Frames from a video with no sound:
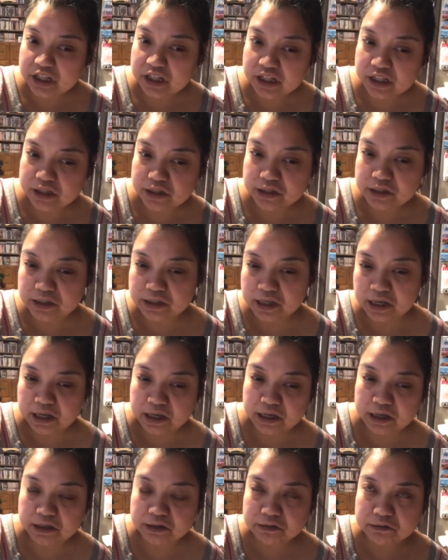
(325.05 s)
least
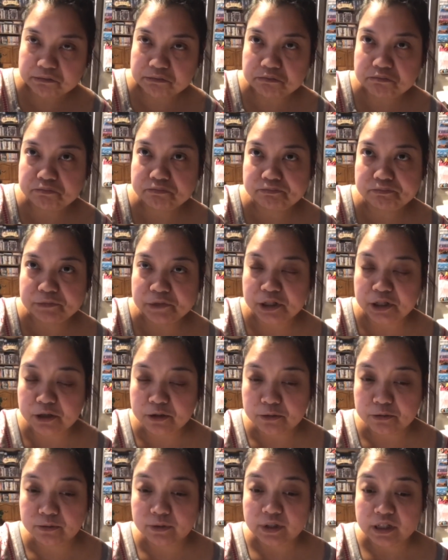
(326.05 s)
and you
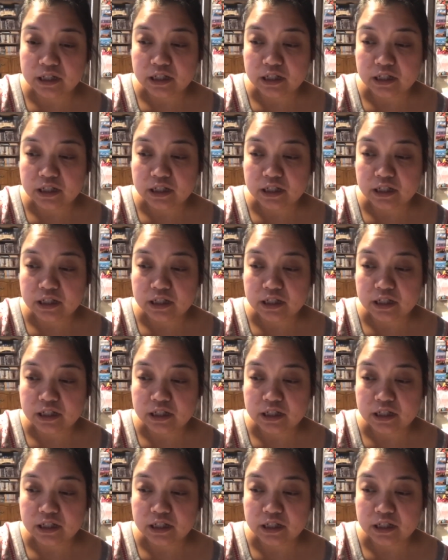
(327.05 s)
know